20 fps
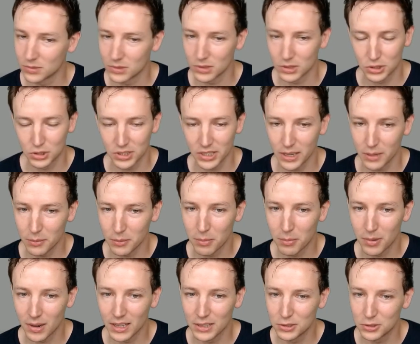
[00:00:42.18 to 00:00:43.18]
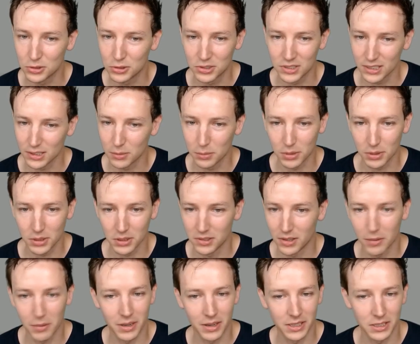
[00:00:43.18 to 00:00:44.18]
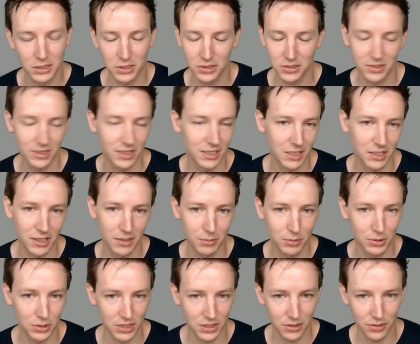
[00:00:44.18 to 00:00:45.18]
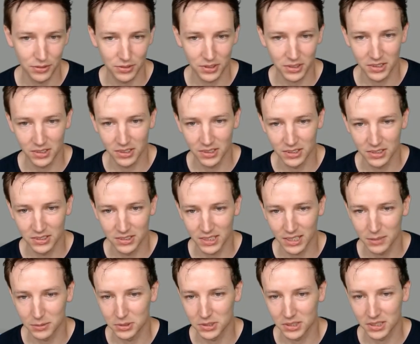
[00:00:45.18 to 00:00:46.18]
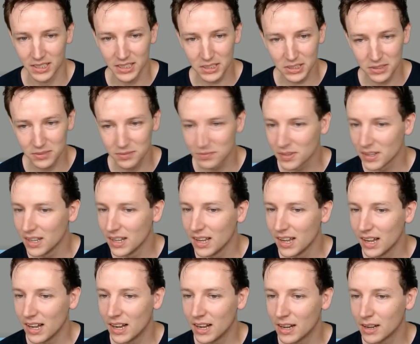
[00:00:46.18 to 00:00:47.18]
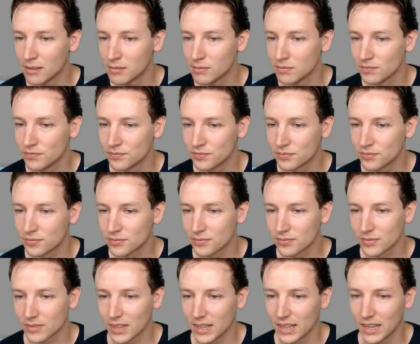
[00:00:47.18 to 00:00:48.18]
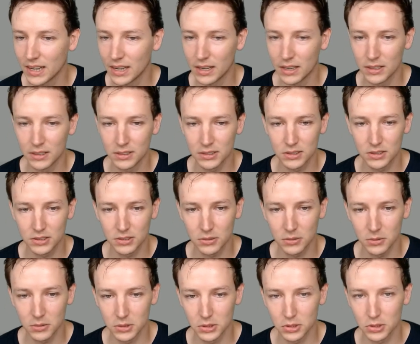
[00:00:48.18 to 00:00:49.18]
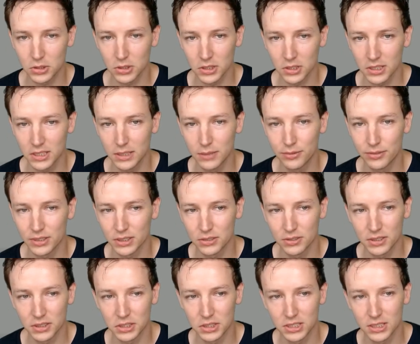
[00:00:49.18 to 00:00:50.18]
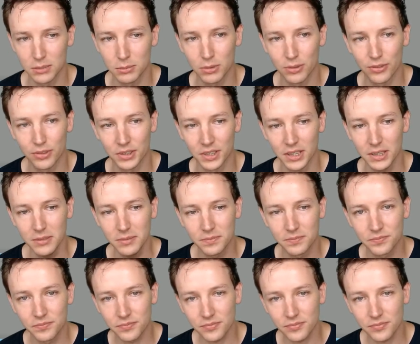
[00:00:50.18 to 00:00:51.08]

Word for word: the same applies to standard panorama it's 99% of the times the case um, and I'm just gonna keep things very simple for now